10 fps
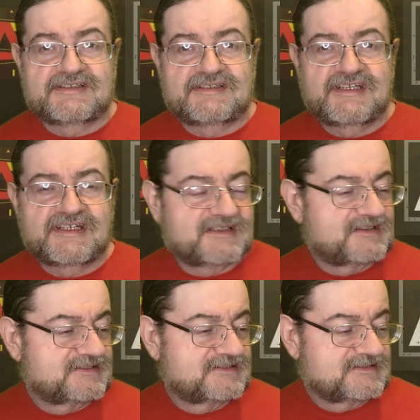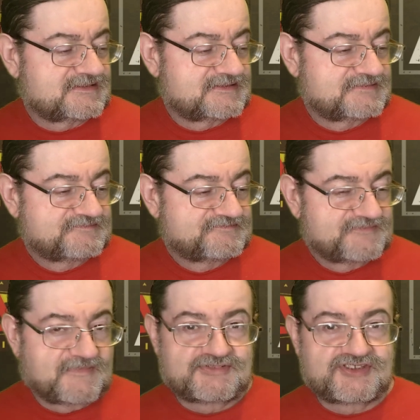yeah,
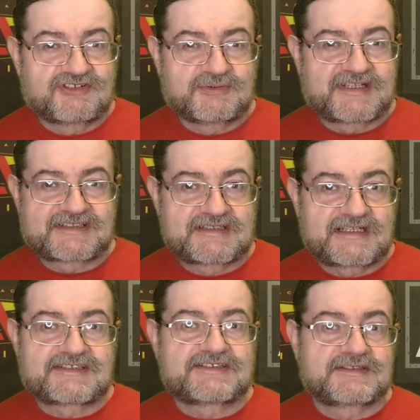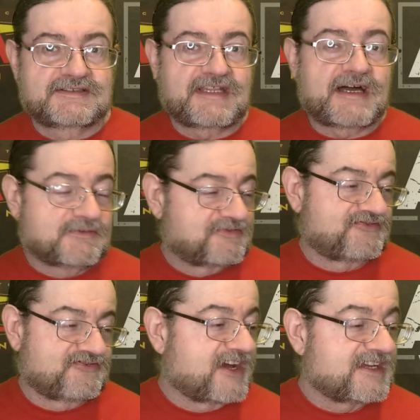I'm sorry, but that's, that's, that I'm
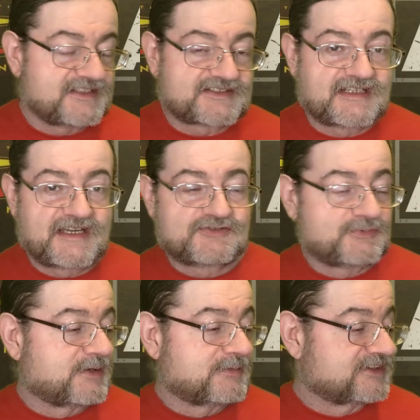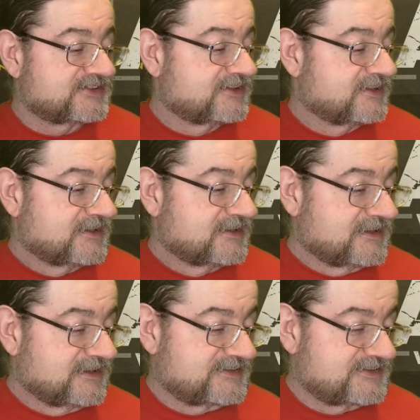afraid is going to have to be a miss.
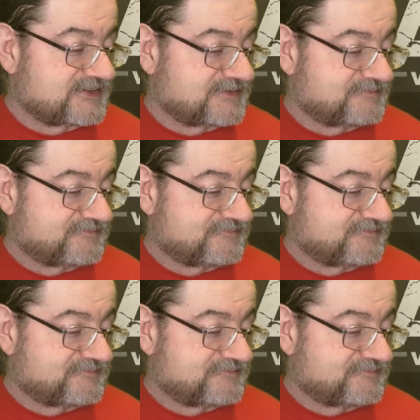It's,